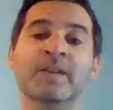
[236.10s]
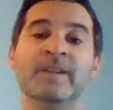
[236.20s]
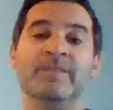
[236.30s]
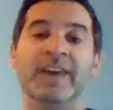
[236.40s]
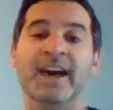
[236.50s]

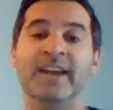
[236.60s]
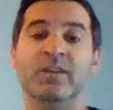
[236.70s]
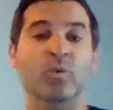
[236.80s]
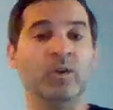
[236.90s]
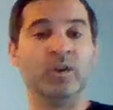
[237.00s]
that
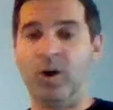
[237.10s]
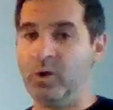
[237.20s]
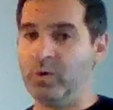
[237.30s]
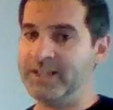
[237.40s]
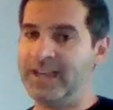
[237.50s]
we're
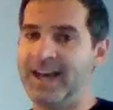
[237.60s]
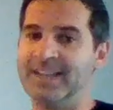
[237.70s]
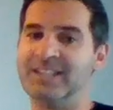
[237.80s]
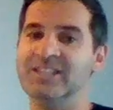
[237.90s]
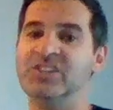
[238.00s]
always
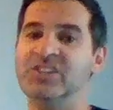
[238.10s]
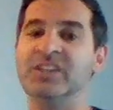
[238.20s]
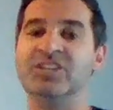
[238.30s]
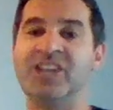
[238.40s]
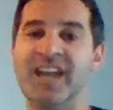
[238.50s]
constantly
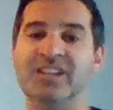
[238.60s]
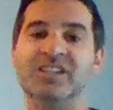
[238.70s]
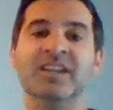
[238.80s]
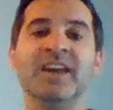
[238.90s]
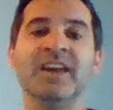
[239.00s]
changing
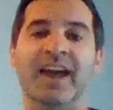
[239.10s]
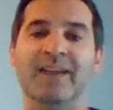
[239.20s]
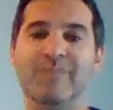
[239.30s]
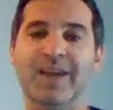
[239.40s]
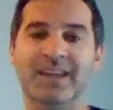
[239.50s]
and
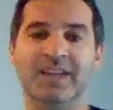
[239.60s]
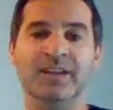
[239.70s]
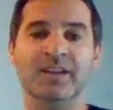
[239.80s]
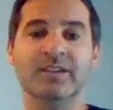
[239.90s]
making